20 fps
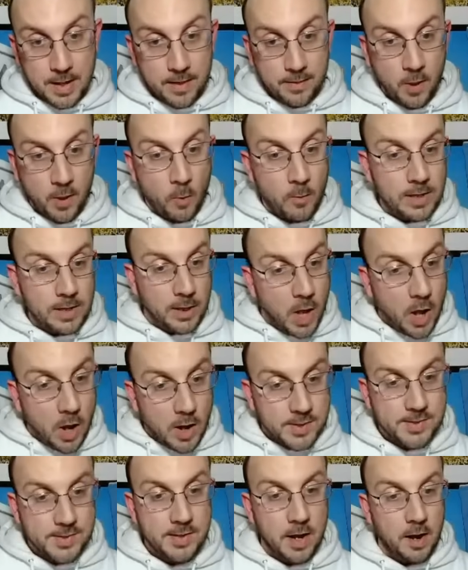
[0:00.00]
The only
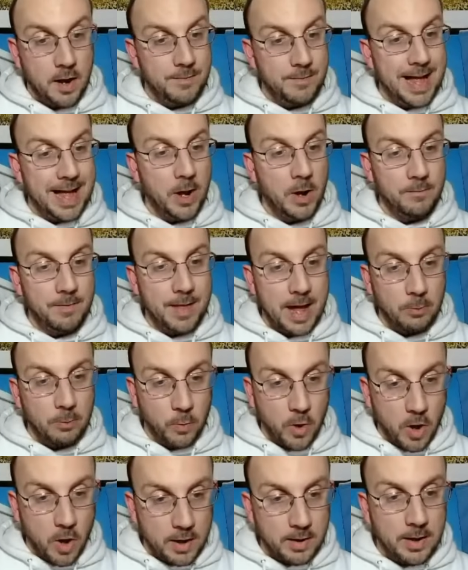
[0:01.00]
loss of that
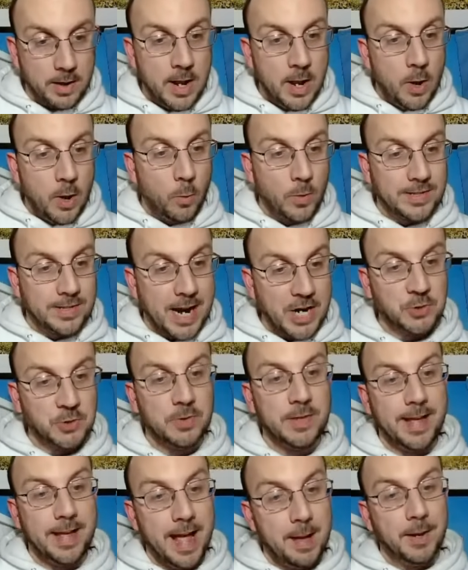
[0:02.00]
run was
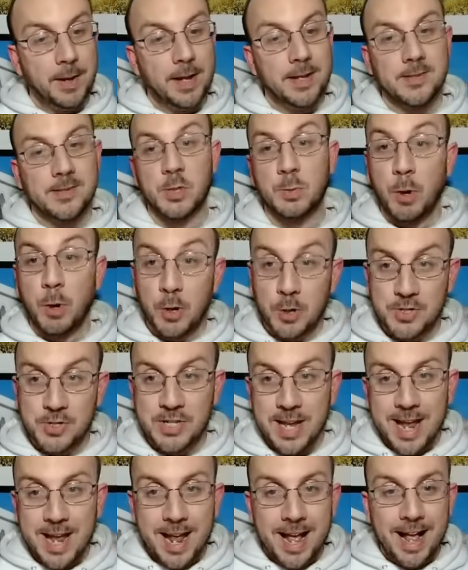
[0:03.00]
actually the game against the Spurs